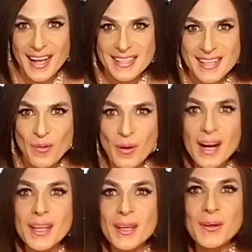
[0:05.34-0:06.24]
guys, how are
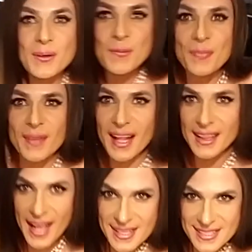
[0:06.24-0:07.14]
you?
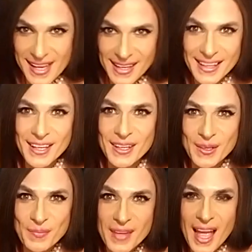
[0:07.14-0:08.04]
Alexa
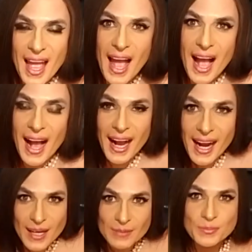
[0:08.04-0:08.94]
here.
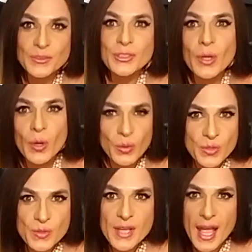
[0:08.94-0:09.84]
Um, so
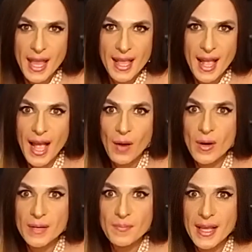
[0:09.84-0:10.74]
today I
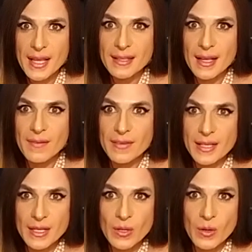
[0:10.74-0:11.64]
want to make a
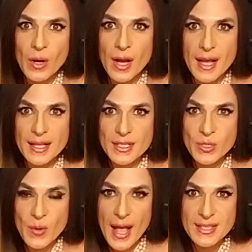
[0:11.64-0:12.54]
video
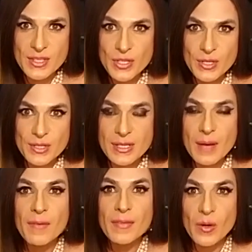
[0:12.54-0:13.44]
to answer
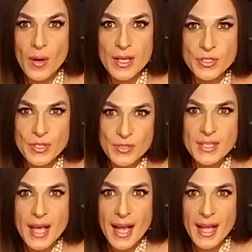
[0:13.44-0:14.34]
some of the questions
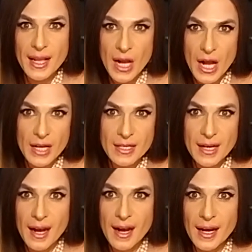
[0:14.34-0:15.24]
that I got
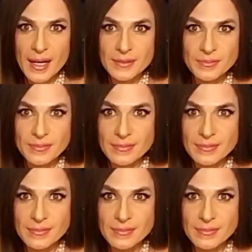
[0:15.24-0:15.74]
um,